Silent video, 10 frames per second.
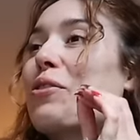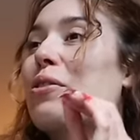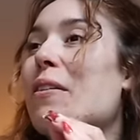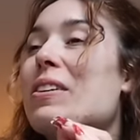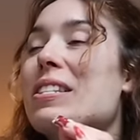
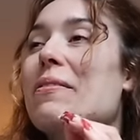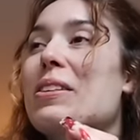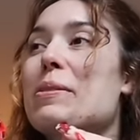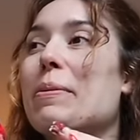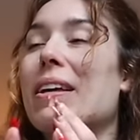crevice of
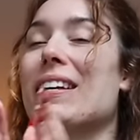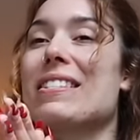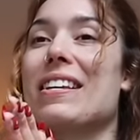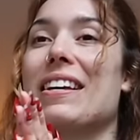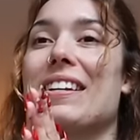this
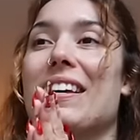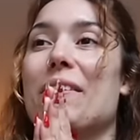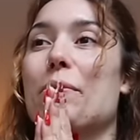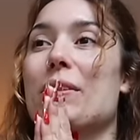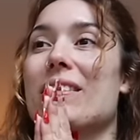place and
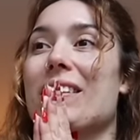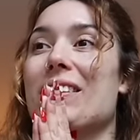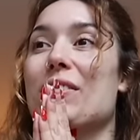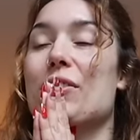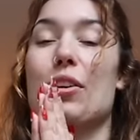it was
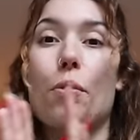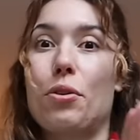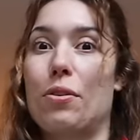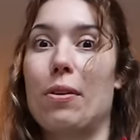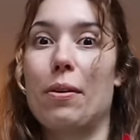so so
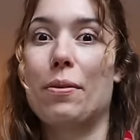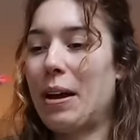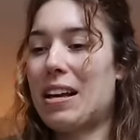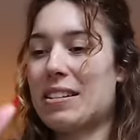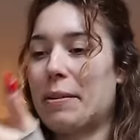thorough
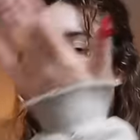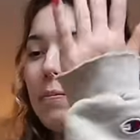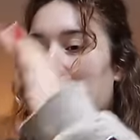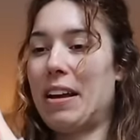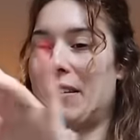as I'm
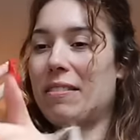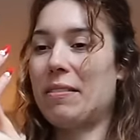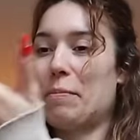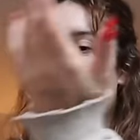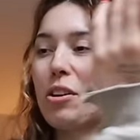
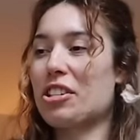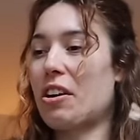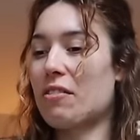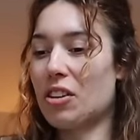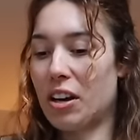brushing
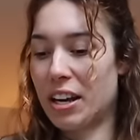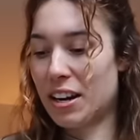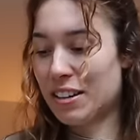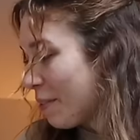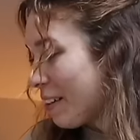off dog
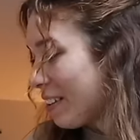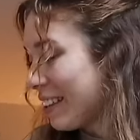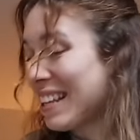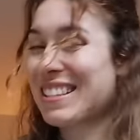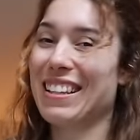hair. Well,
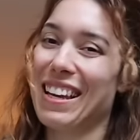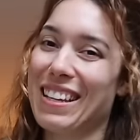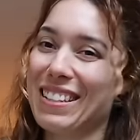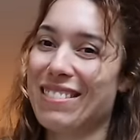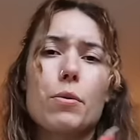that's
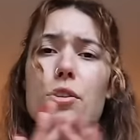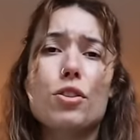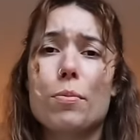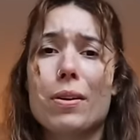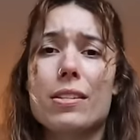Link. It was
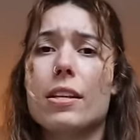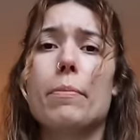super easy